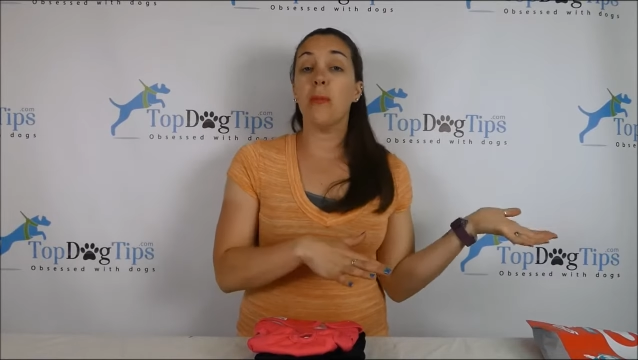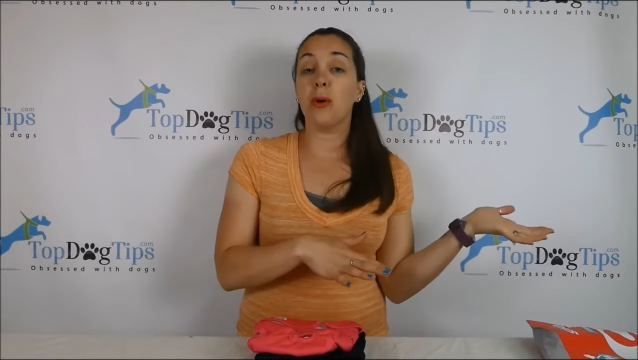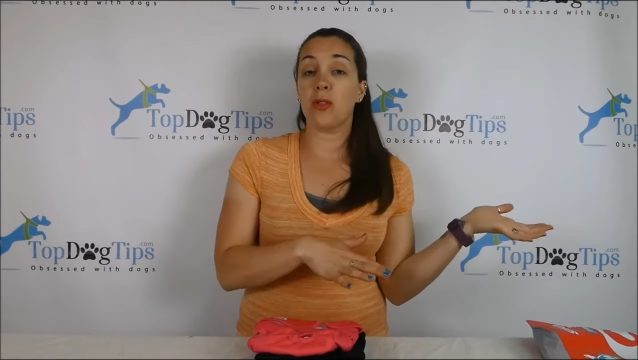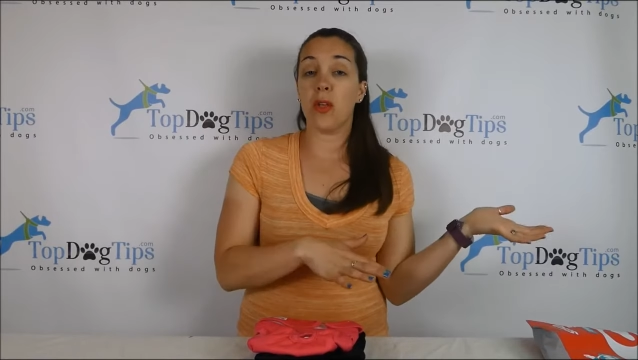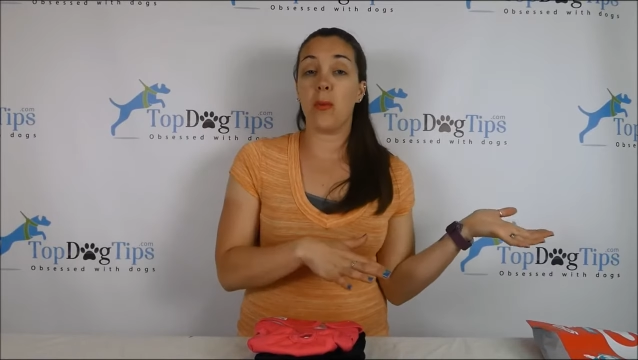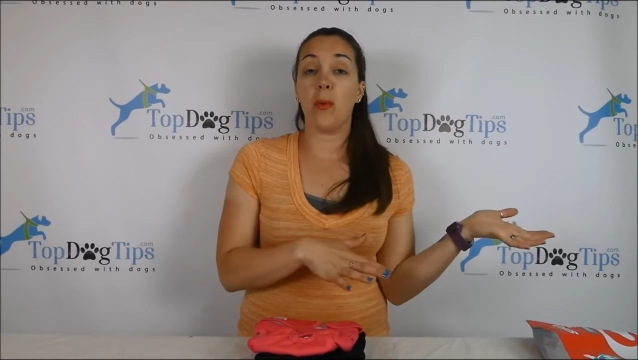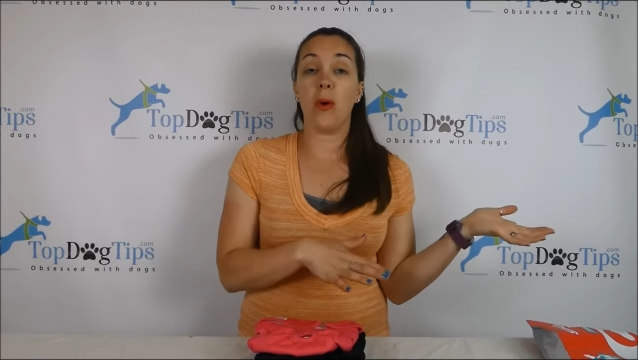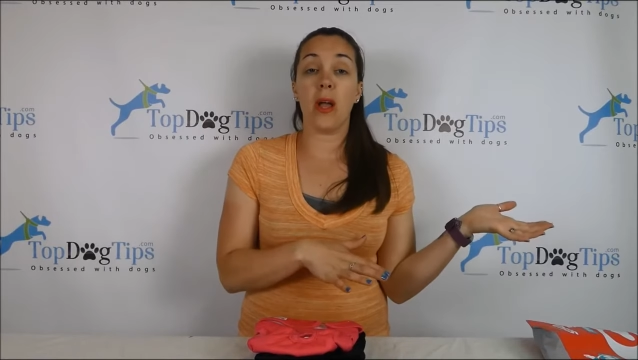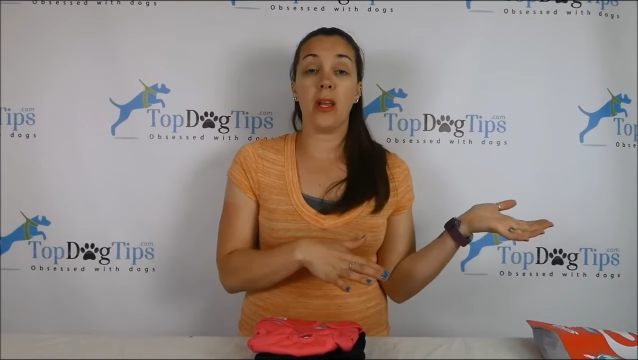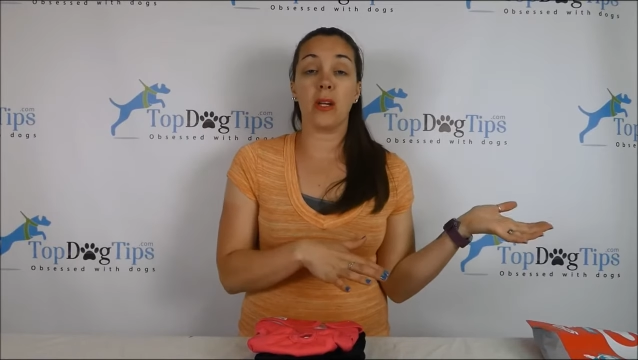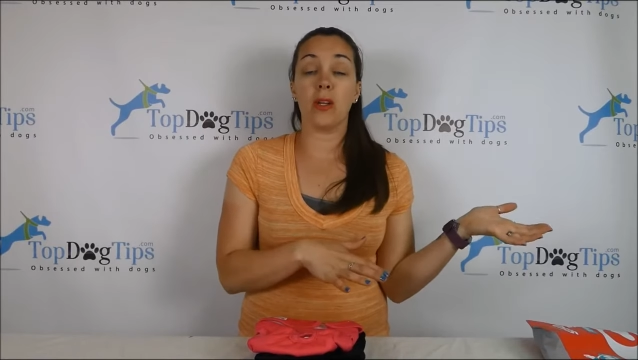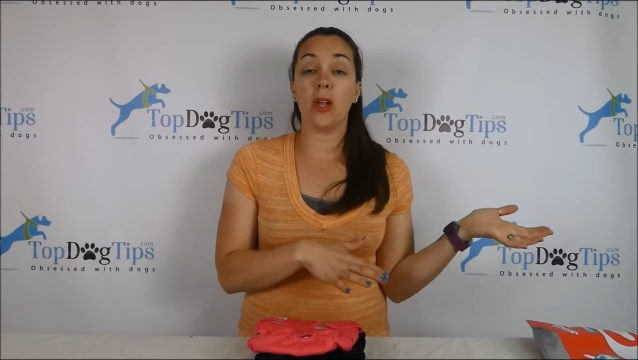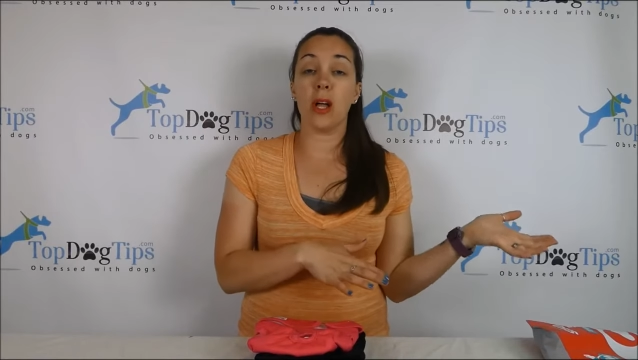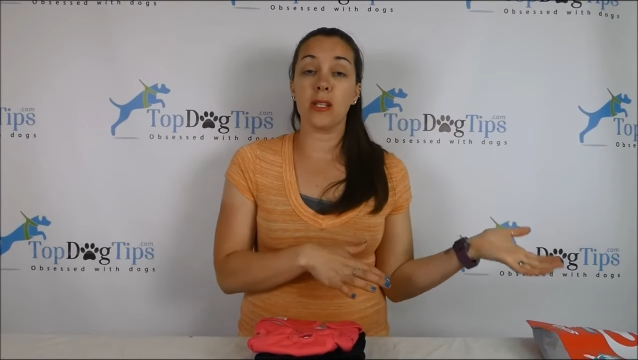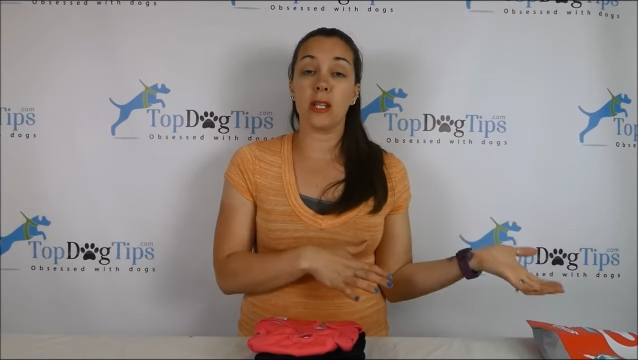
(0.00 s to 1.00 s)
put them away in
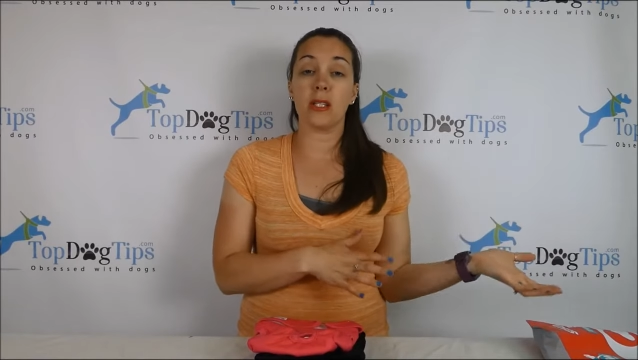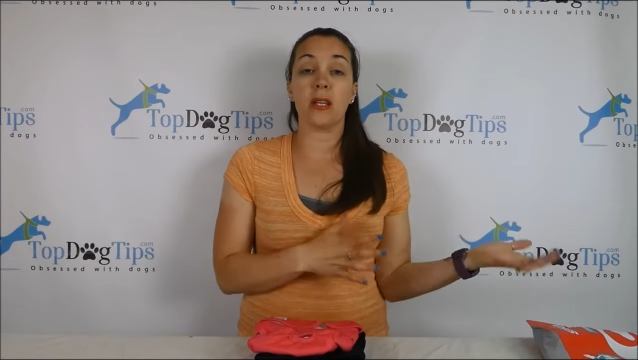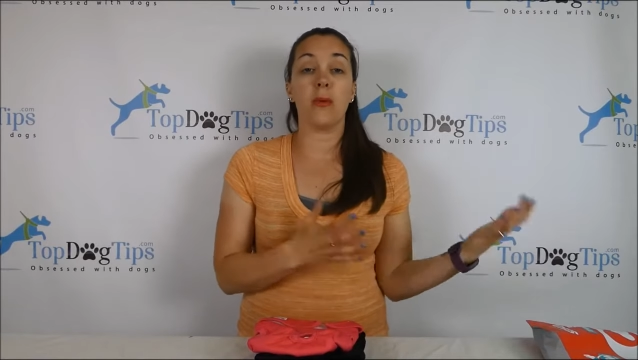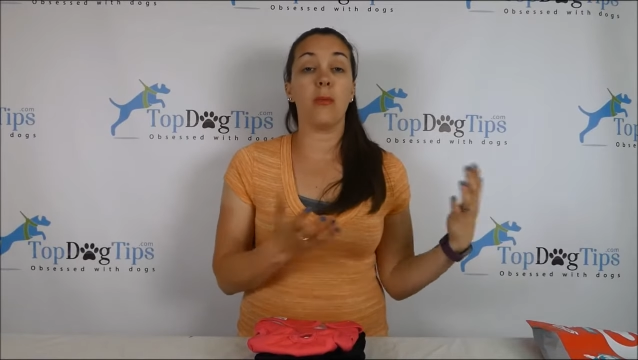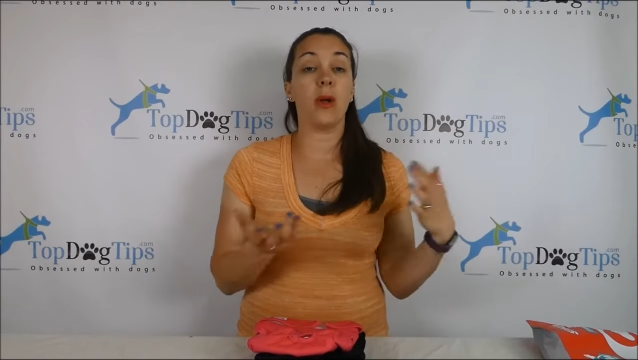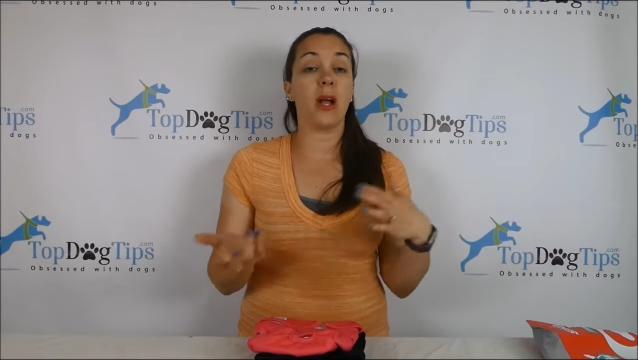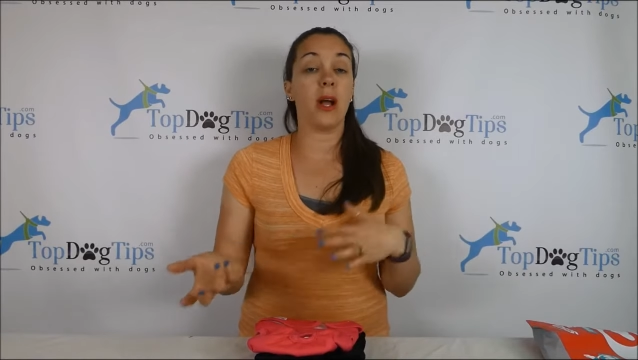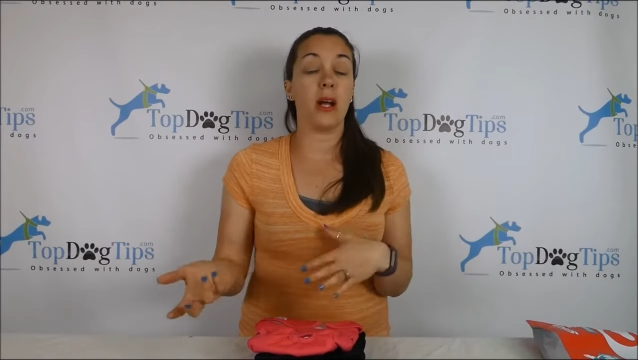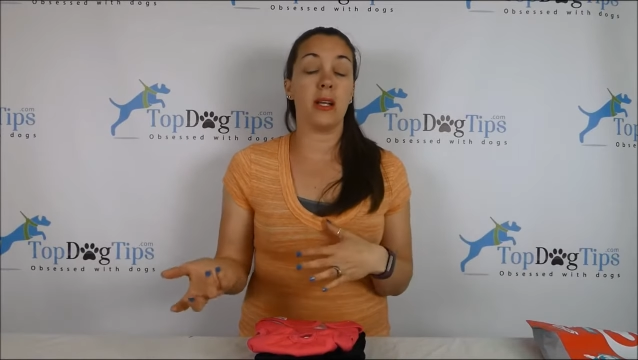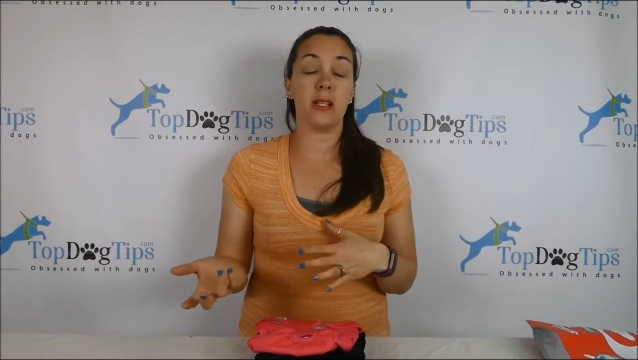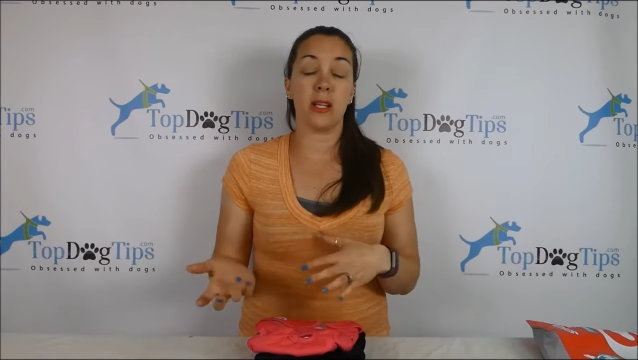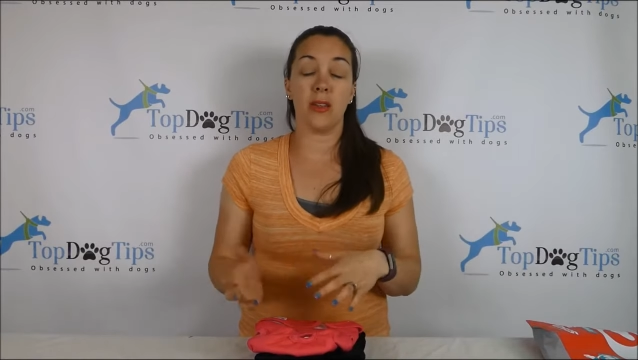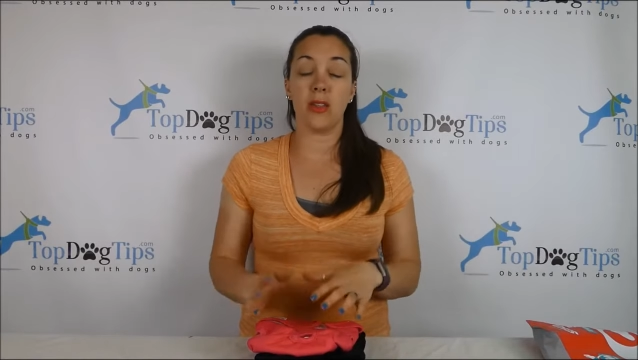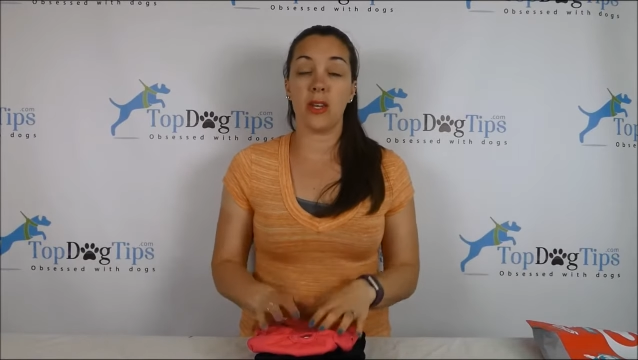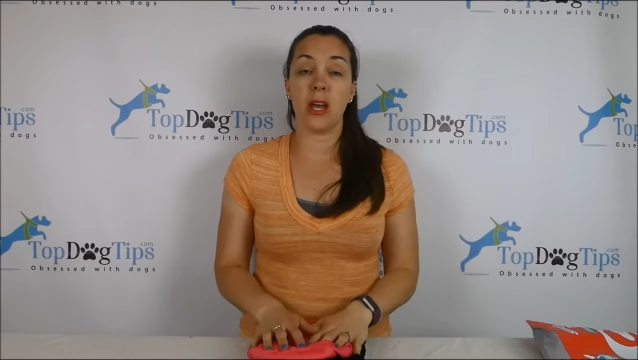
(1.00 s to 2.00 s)
a closet somewhere Somewhere
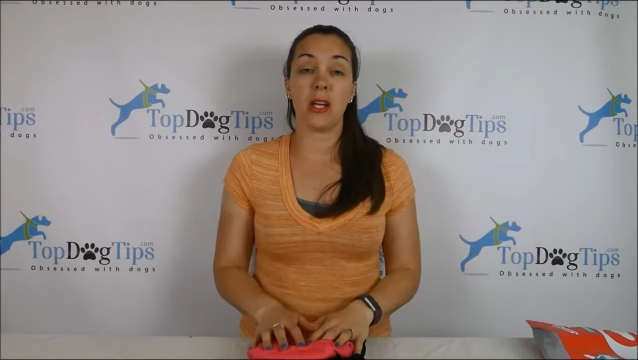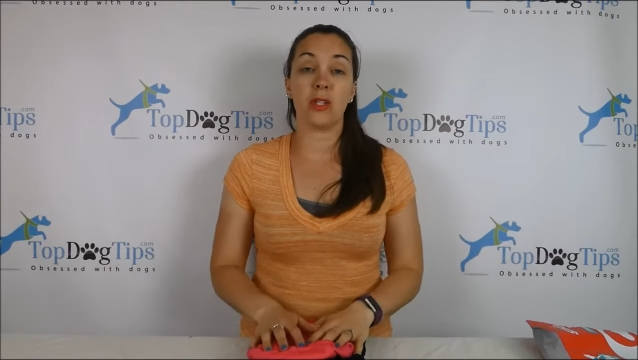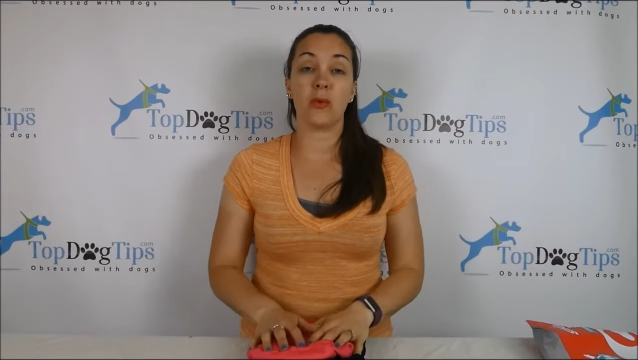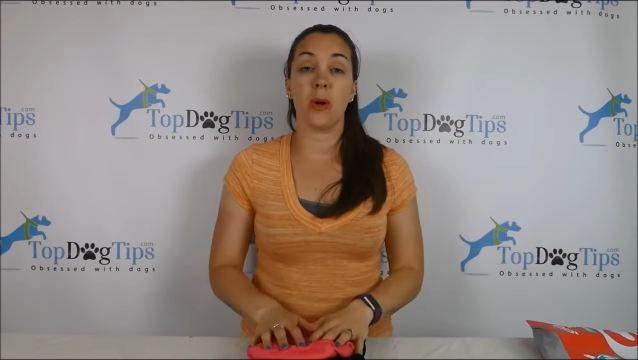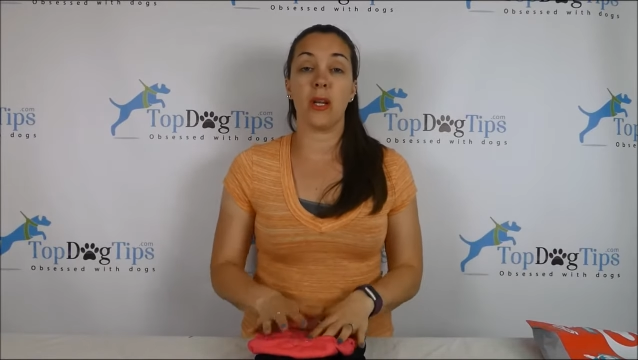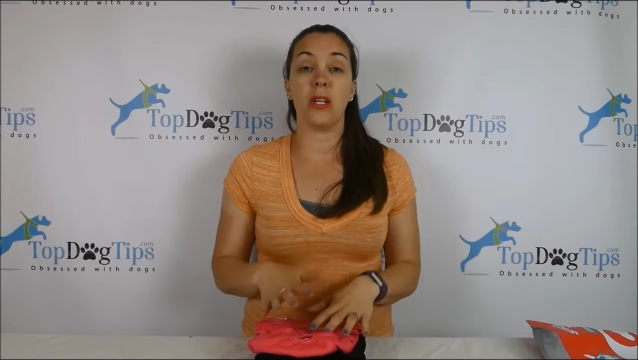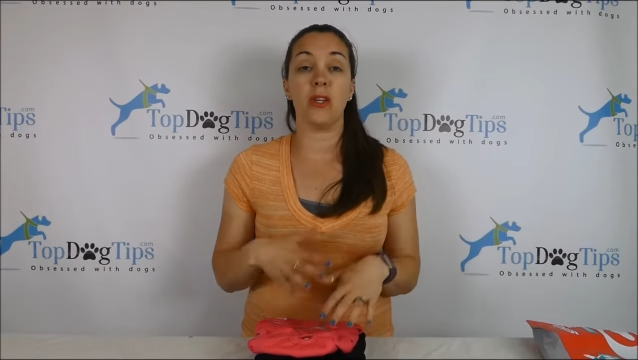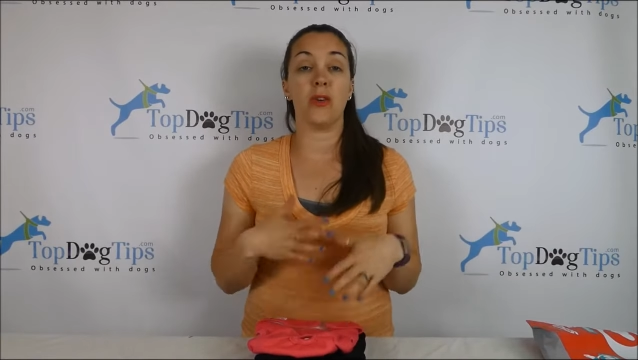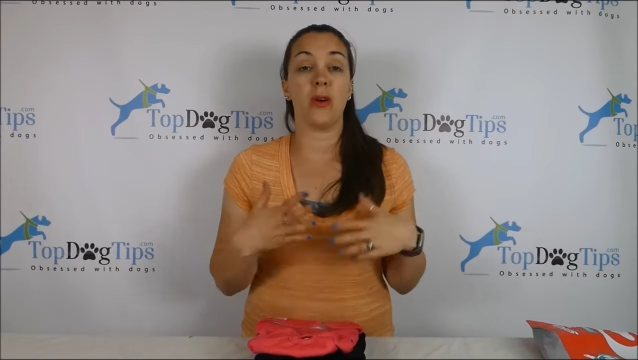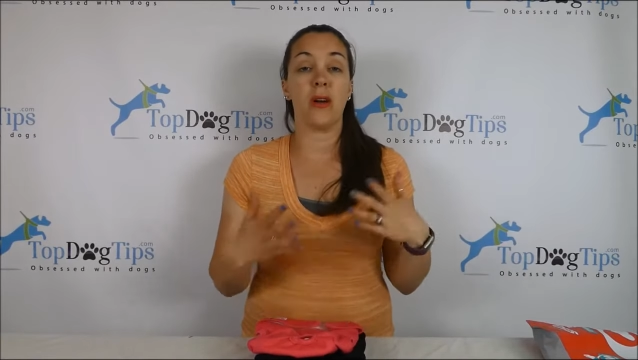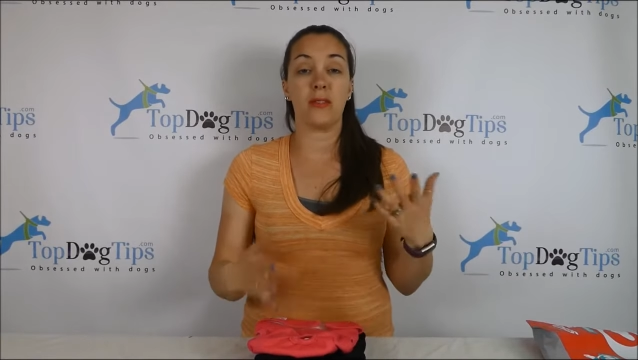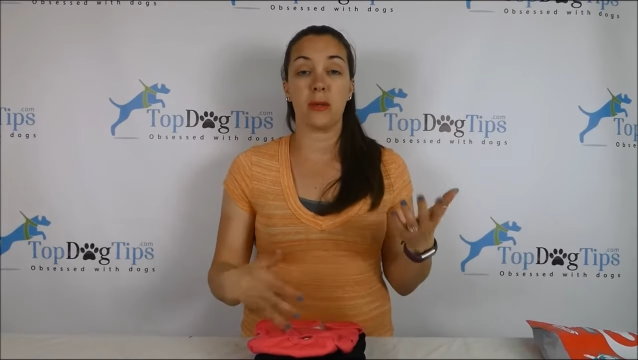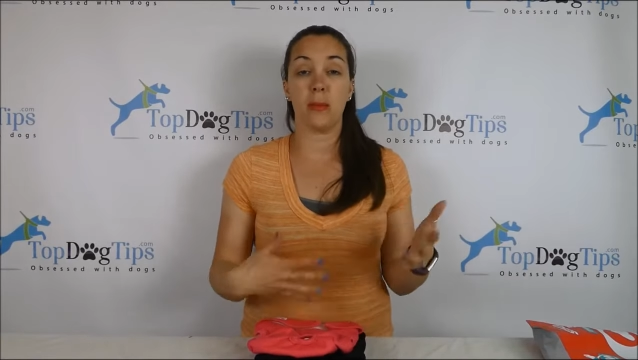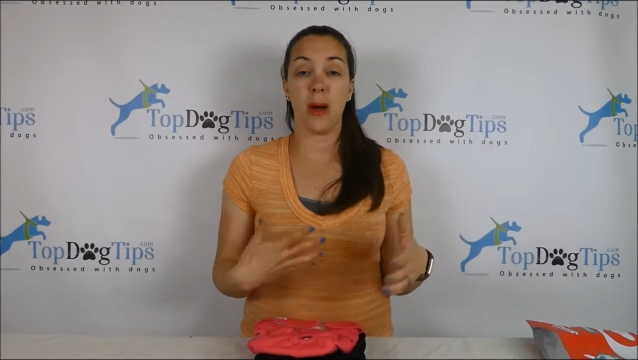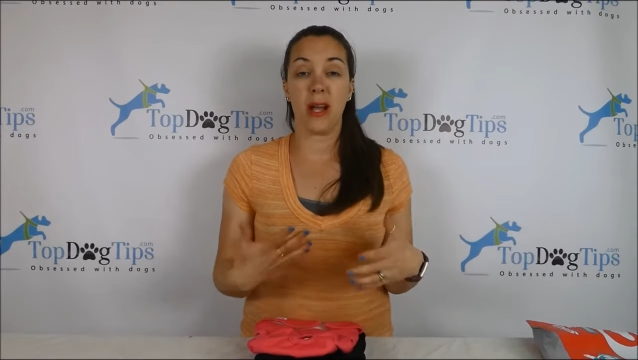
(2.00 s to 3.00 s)
until the next one, and you don't
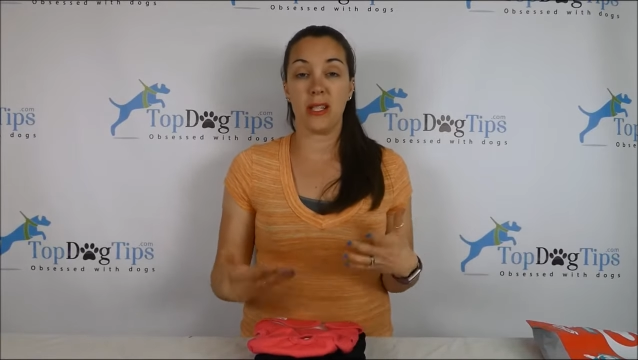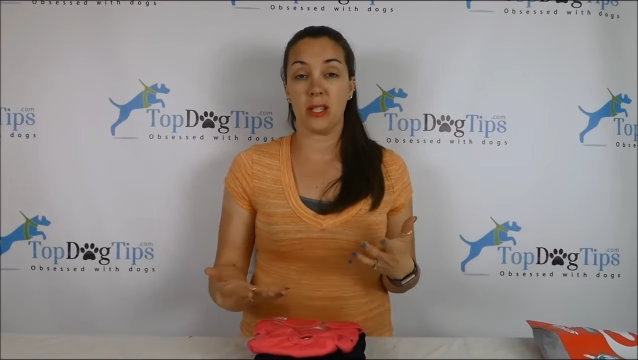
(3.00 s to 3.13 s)
have to buy